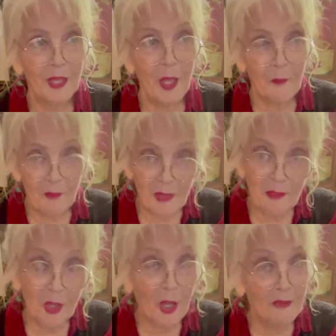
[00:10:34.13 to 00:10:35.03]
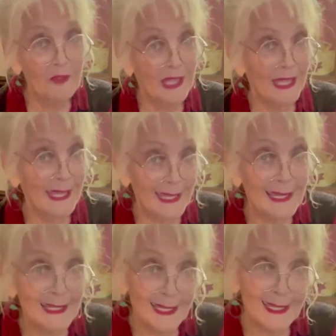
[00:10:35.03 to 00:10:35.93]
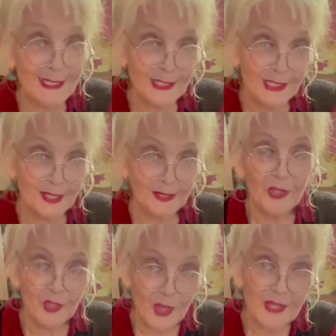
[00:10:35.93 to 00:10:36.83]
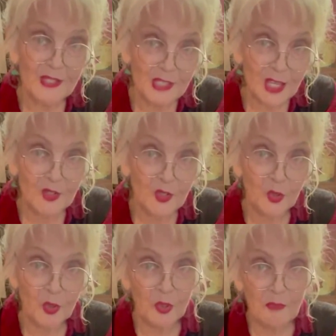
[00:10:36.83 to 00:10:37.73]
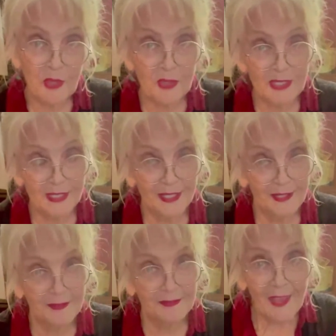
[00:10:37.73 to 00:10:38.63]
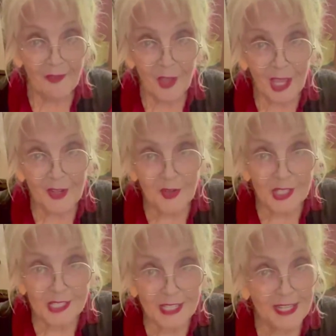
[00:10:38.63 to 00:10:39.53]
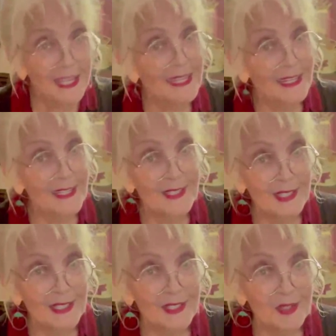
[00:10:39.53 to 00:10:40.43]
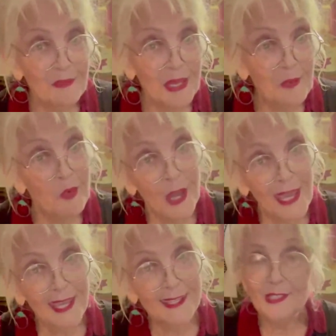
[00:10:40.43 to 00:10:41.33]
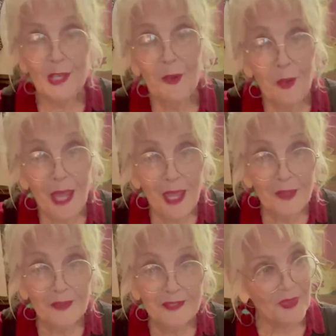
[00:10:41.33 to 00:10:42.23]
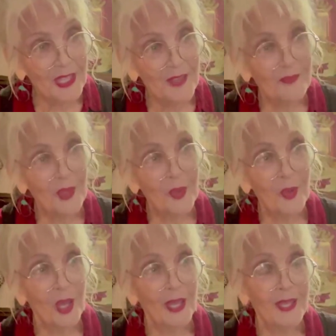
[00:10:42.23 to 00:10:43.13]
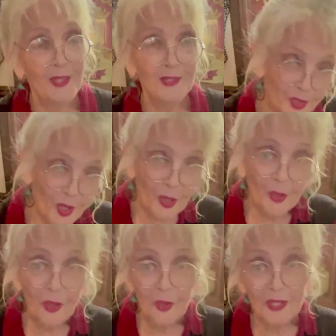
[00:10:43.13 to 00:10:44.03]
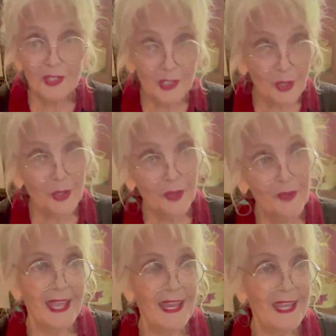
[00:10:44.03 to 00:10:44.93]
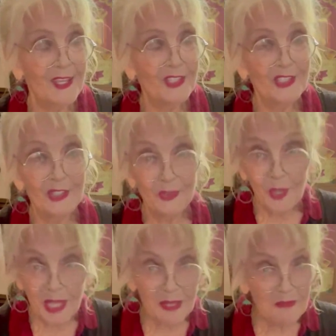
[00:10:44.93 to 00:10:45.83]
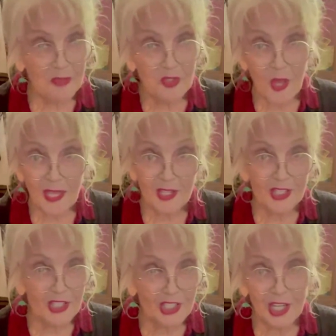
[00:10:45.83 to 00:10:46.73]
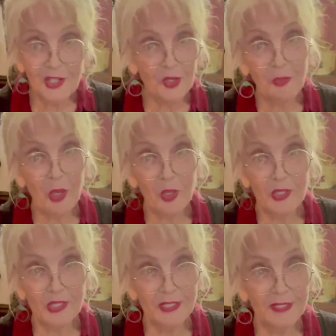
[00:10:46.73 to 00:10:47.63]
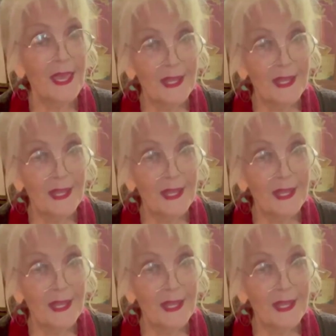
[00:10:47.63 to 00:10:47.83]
a member of the elite, the transsexual community. If you're interested in listening to me rant, stick around. If you're a troll or a turf, an extreme transgender person, and